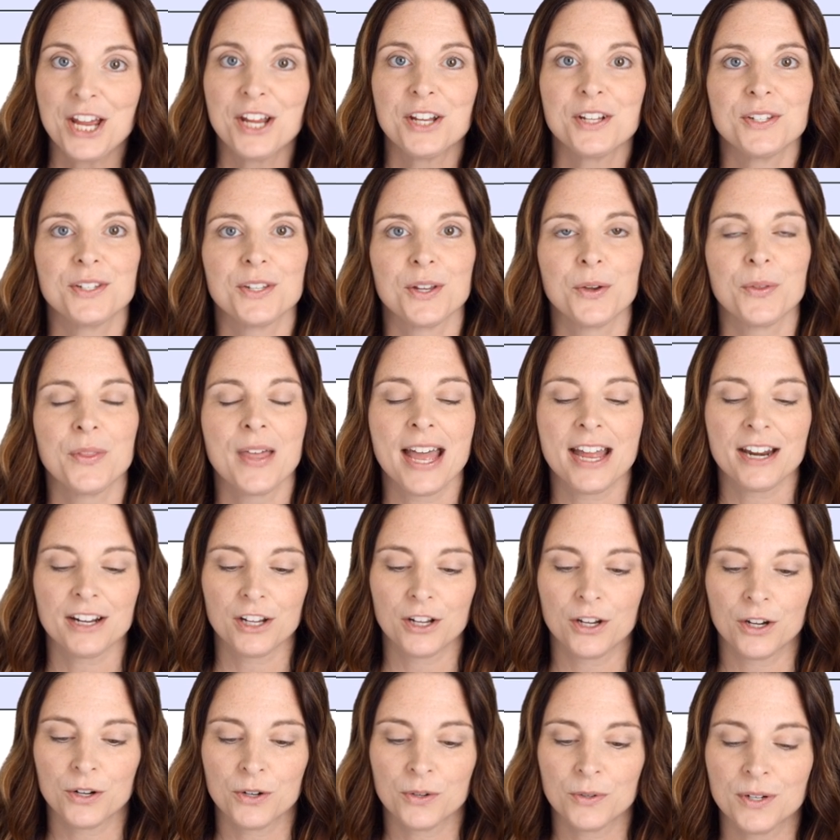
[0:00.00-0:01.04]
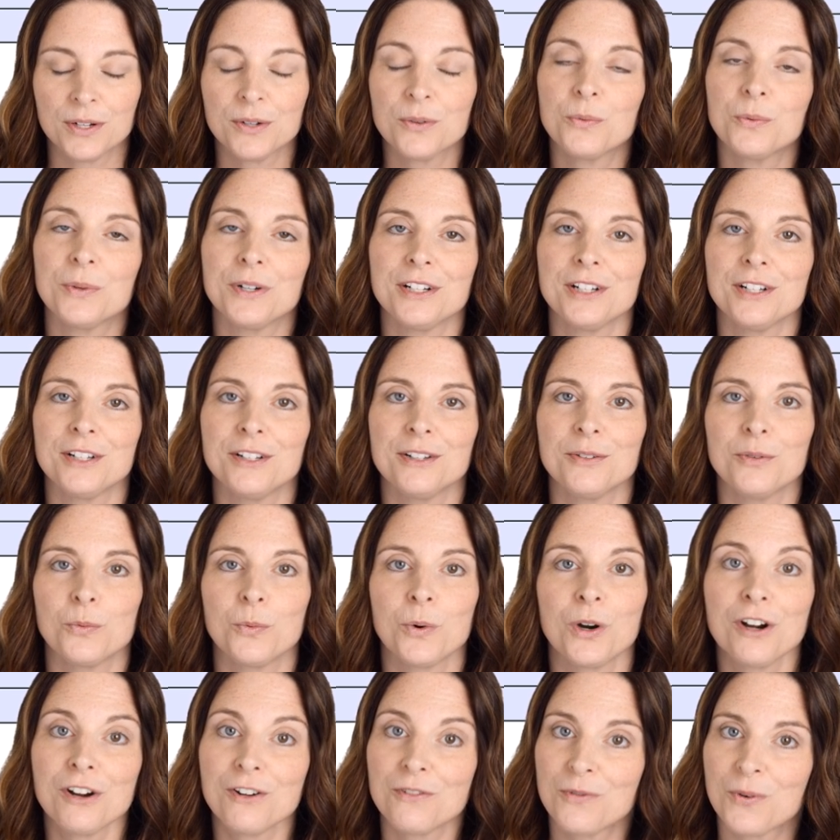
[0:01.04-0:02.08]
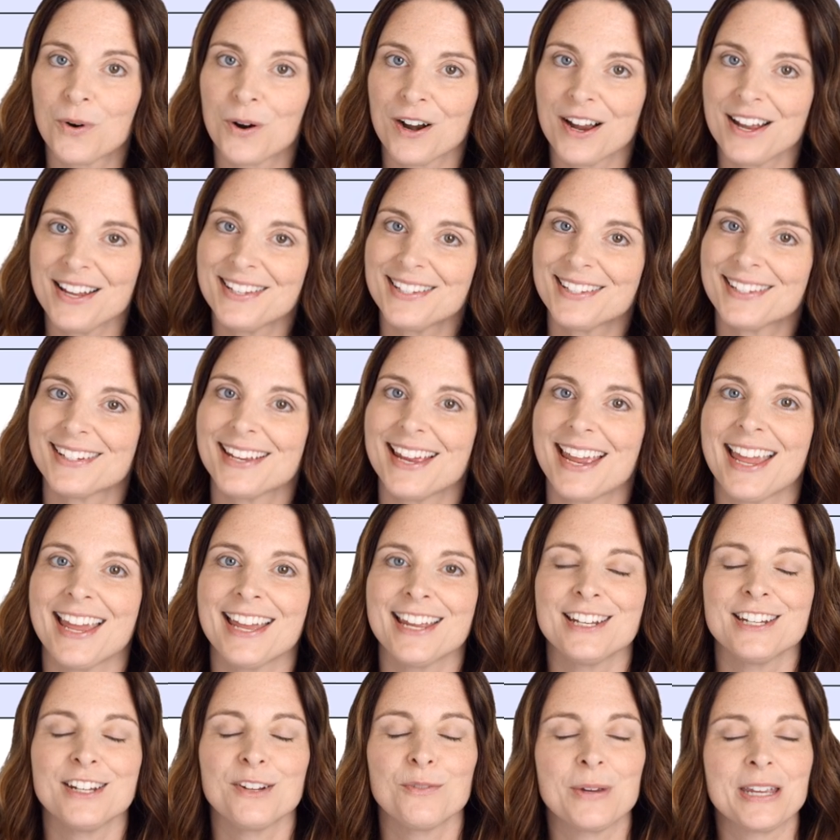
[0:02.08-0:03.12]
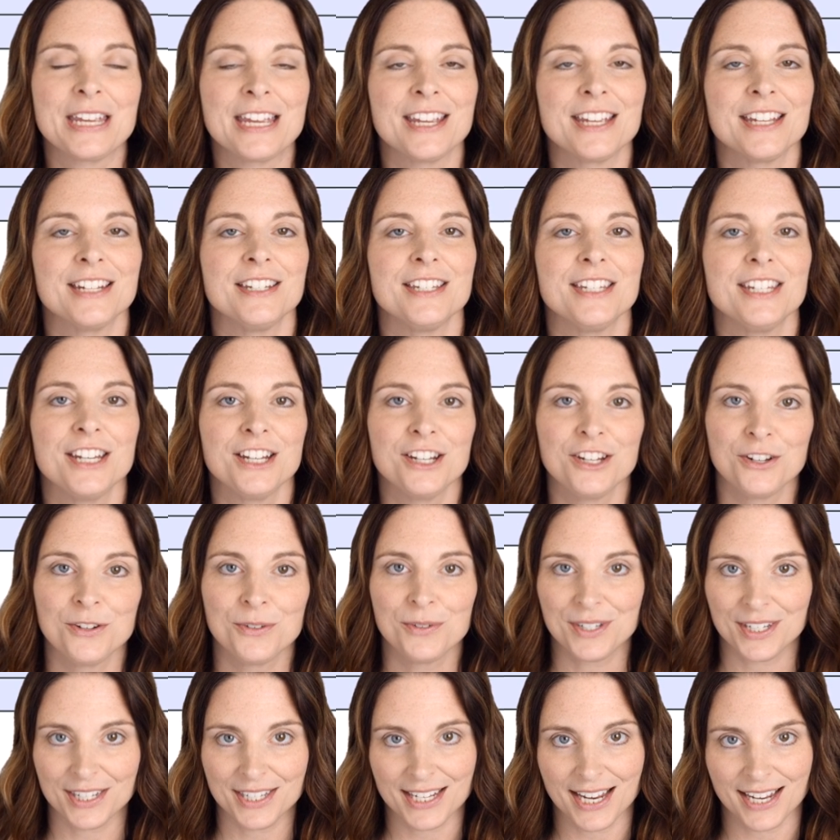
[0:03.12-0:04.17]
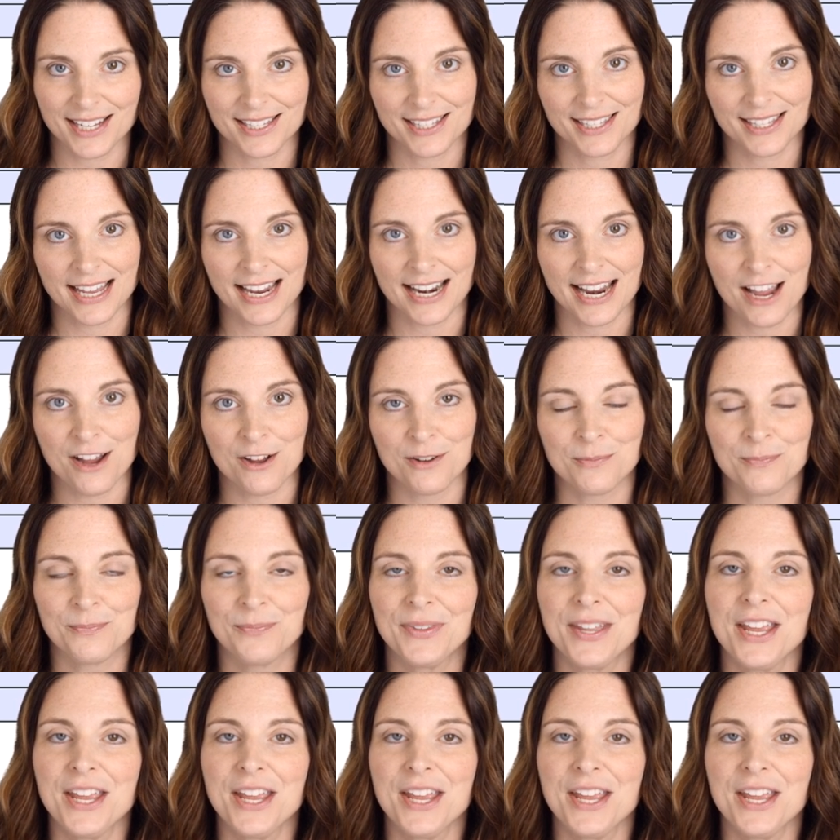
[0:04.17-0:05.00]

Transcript: So that code will work for us, and we can continue to test that out.